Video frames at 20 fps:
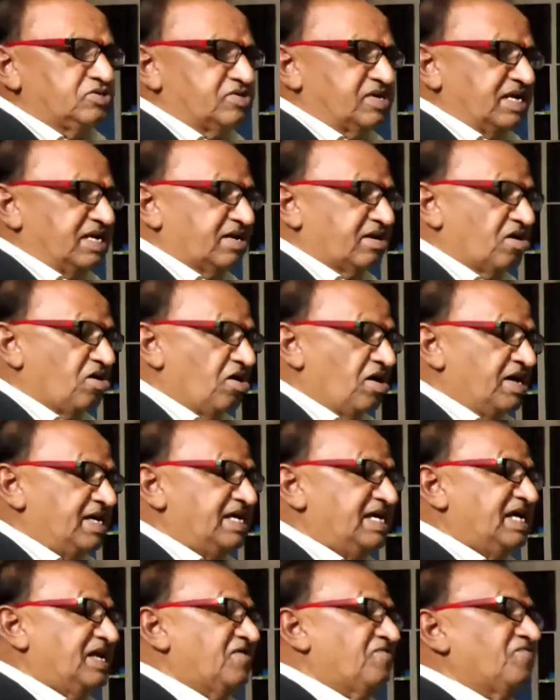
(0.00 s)
You can draw
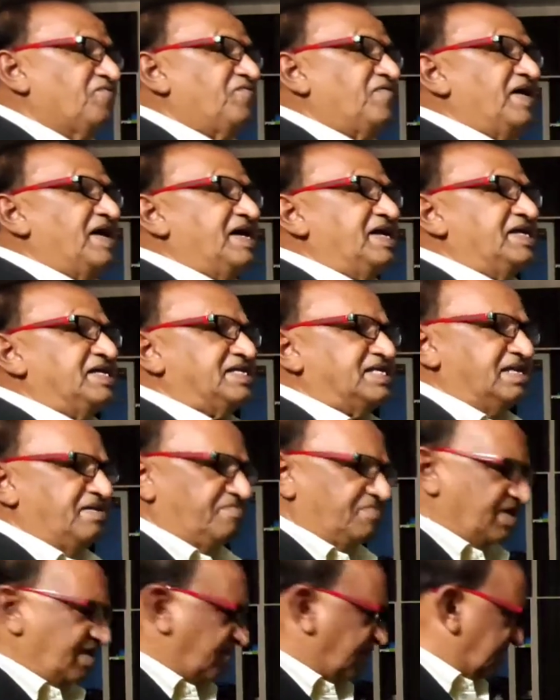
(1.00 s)
infinite
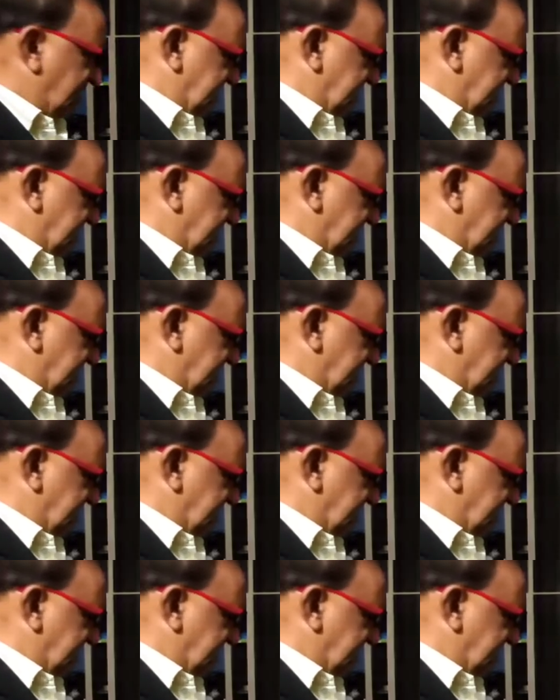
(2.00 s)
number of